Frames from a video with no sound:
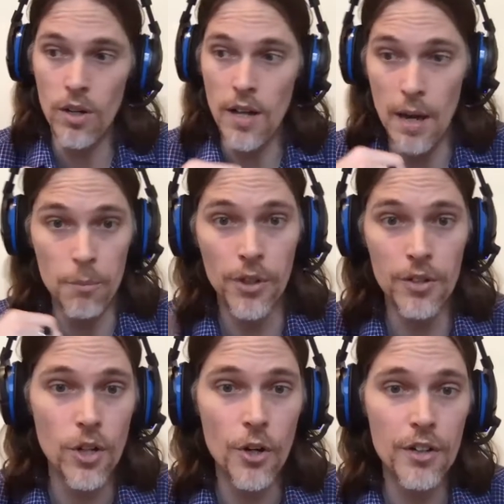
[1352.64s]
I'm going to
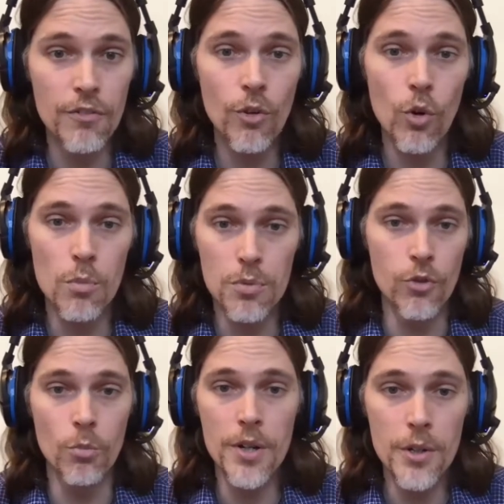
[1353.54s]
target Forbes for
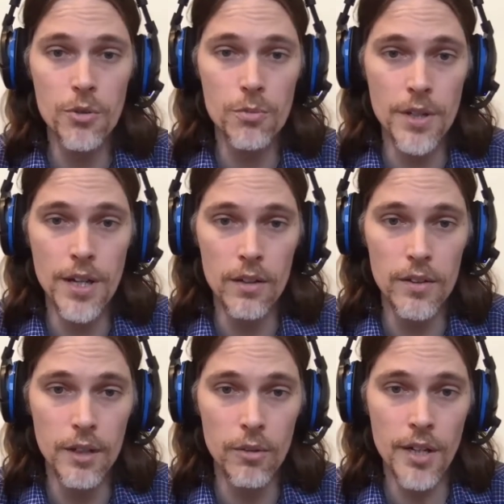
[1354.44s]
my Got news it.
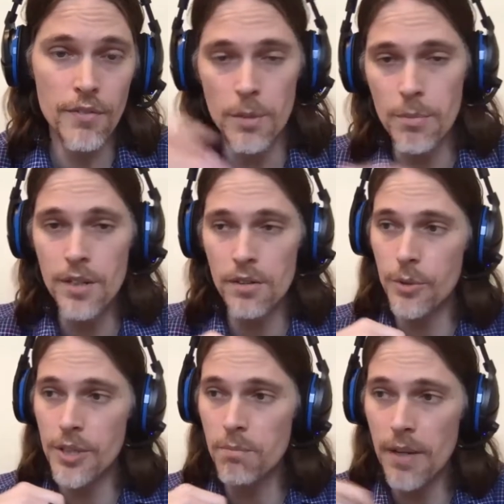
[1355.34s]
outlet, right? If they meet,
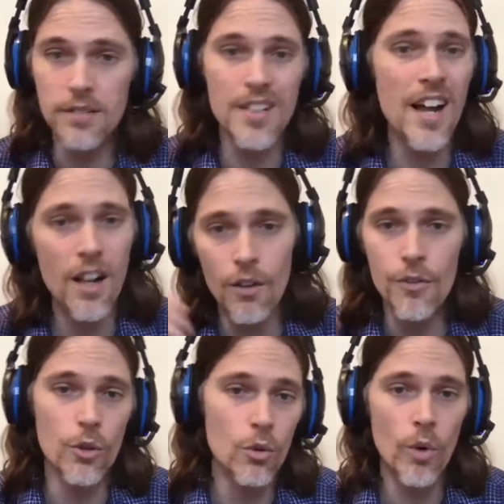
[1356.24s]
read Men's Health
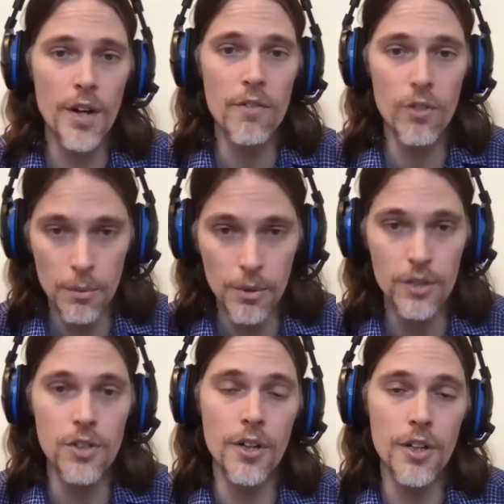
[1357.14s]
or whatever, I'm going
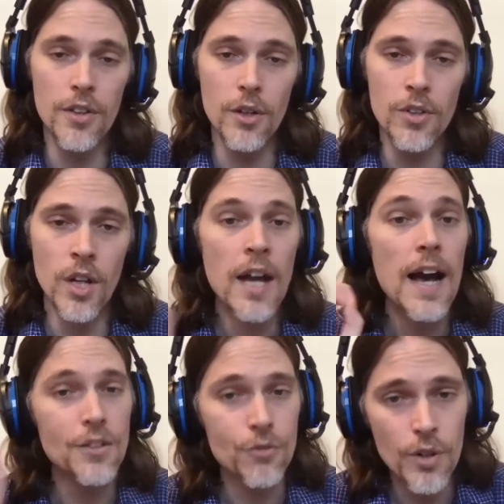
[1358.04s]
to target those.
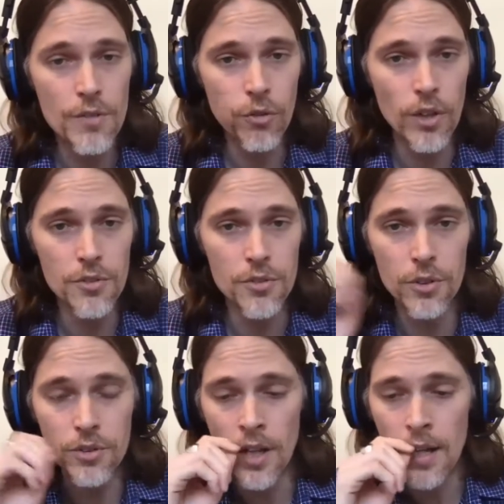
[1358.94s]
As for
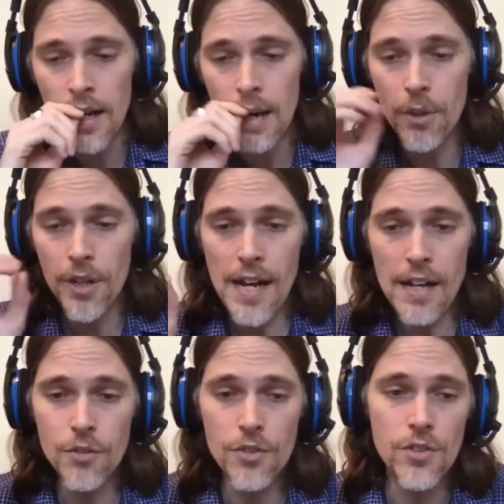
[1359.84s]
influencers, I'm going to
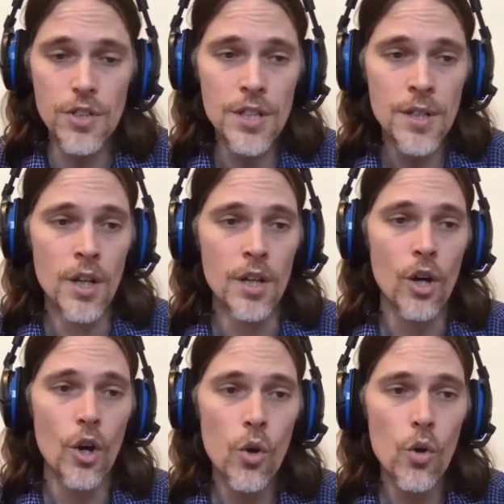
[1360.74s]
have to see
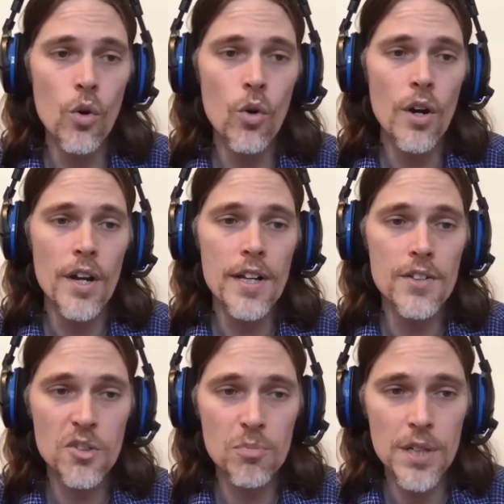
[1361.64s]
who
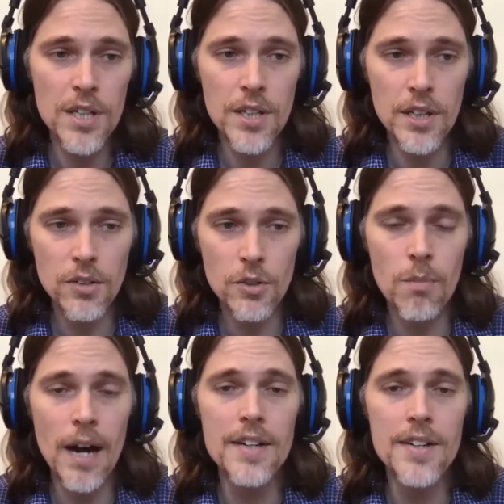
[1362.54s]
is speaking to
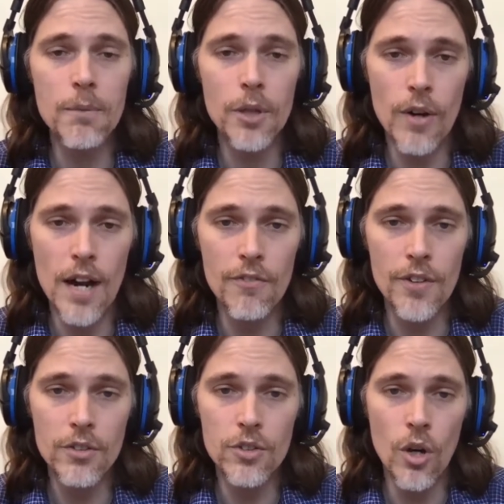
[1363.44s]
my
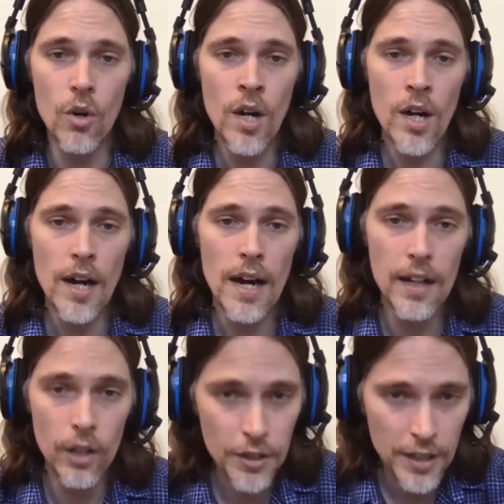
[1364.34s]
demographic. Got so it. I'll
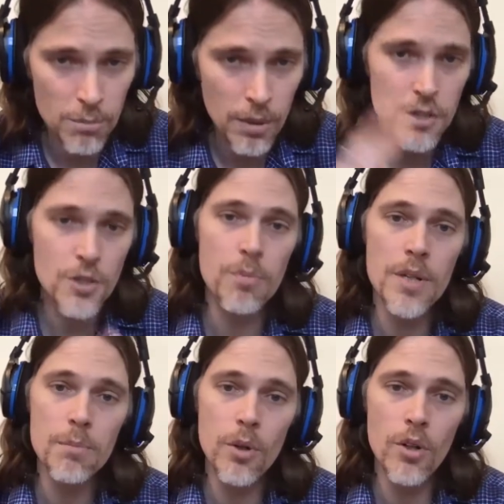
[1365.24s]
look at a bunch of
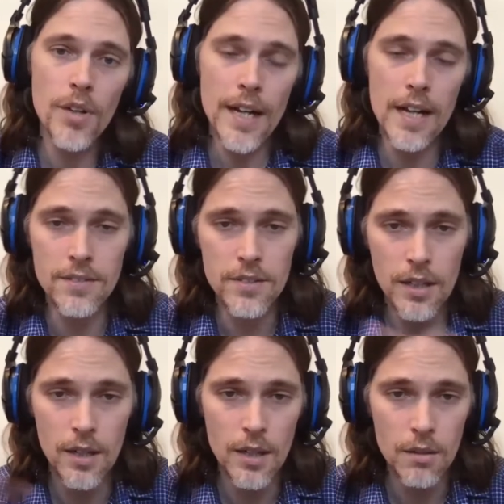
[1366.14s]
people that has,
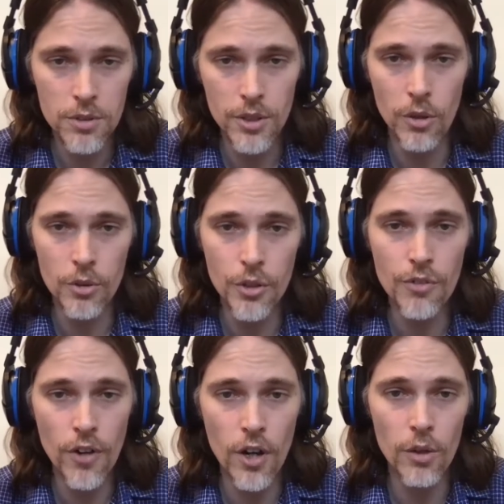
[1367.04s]
uh, you know, good
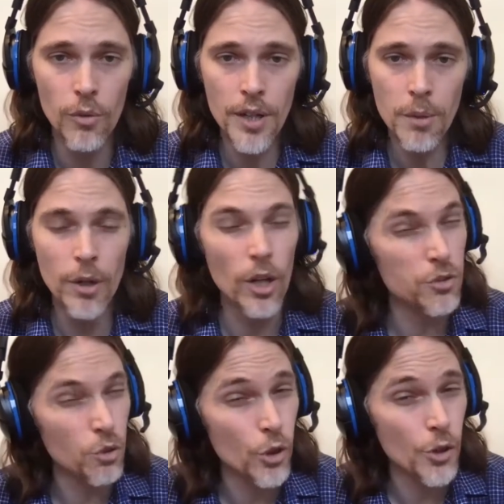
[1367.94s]
following, but
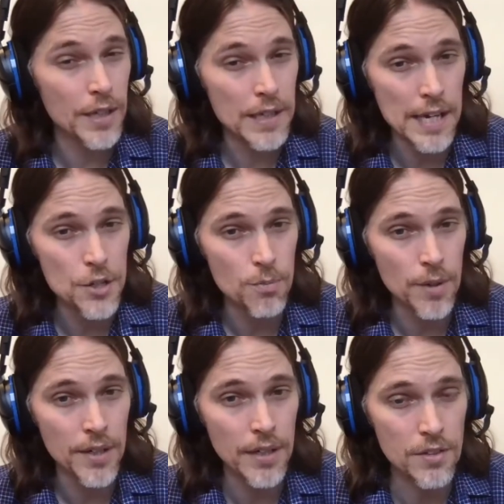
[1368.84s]
also good
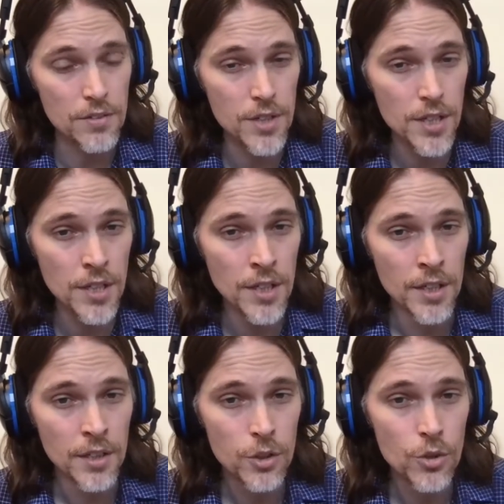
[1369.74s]
engagement, and see,
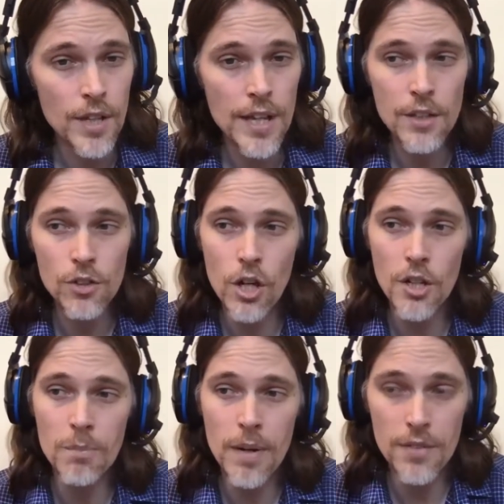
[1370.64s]
do they talk
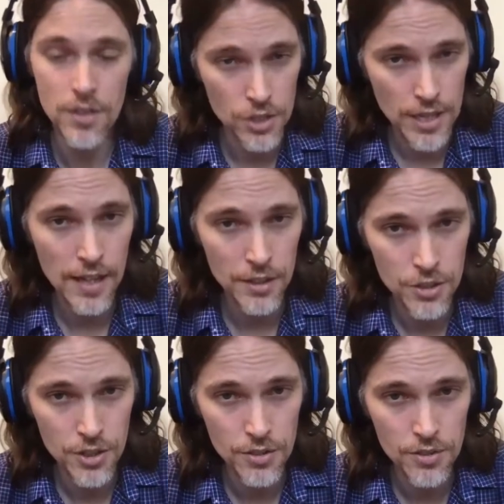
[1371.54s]
about the
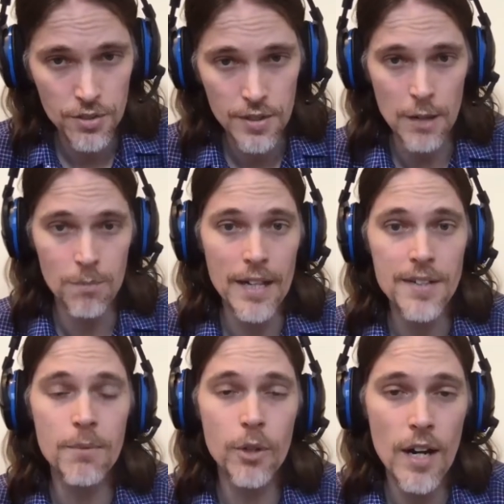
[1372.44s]
challenges that my
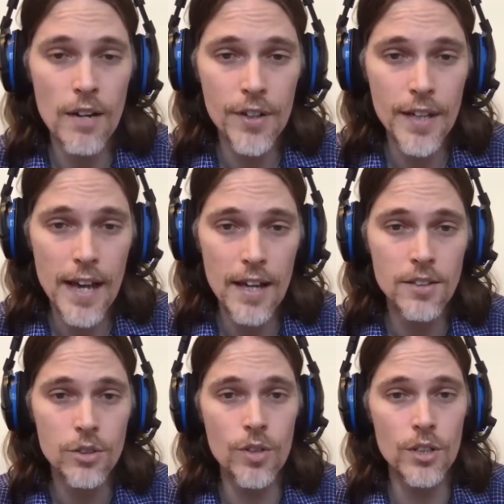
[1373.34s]
demographic
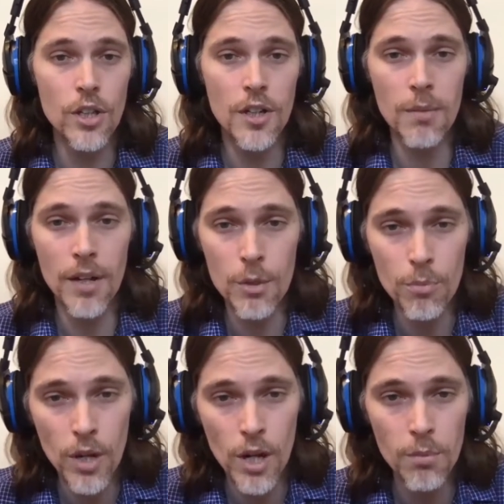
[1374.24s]
has? Do they talk about the
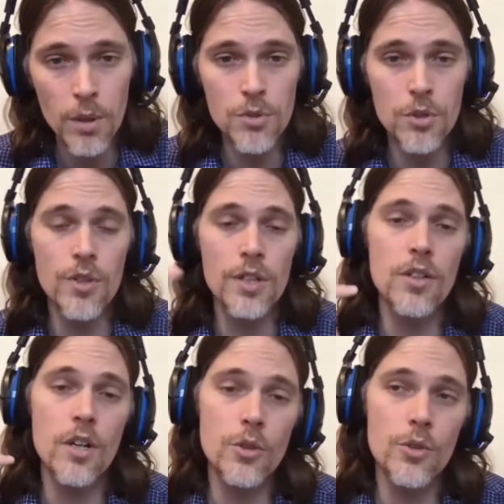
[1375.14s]
problems? Do they
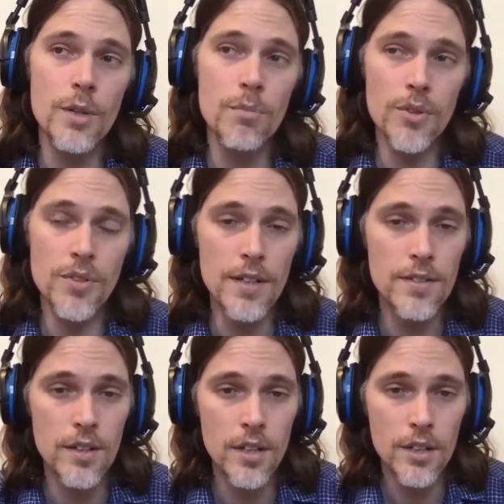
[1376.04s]
talk, do they present,
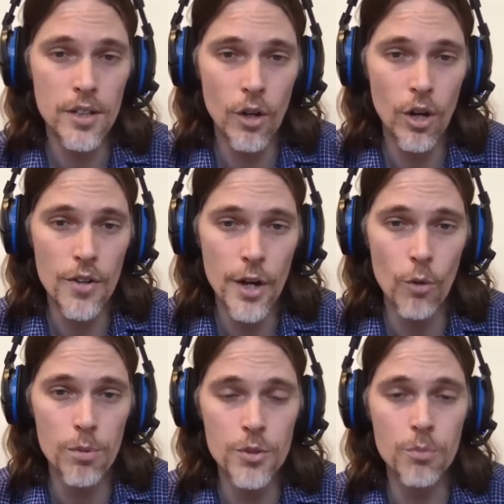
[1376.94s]
you know, are they
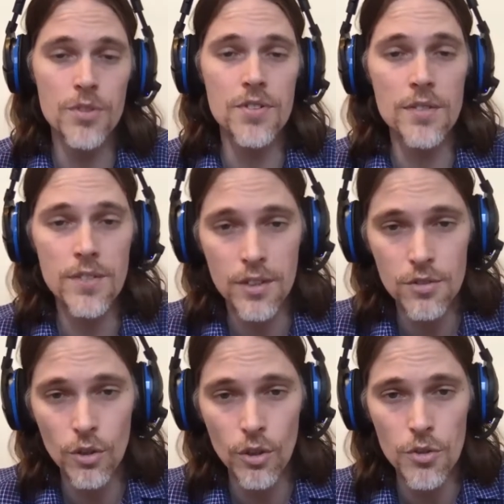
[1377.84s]
open to presenting a
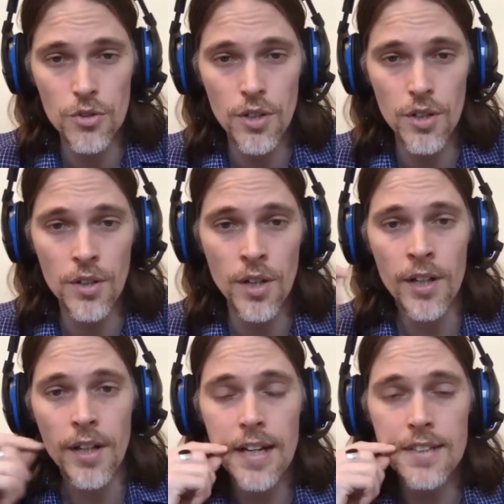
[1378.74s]
solution,
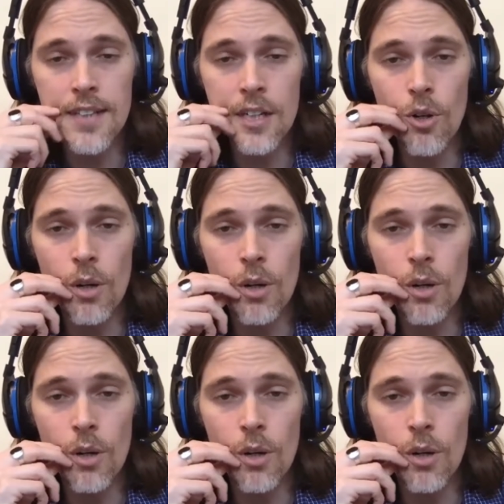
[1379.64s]
mm-hmm. et cetera?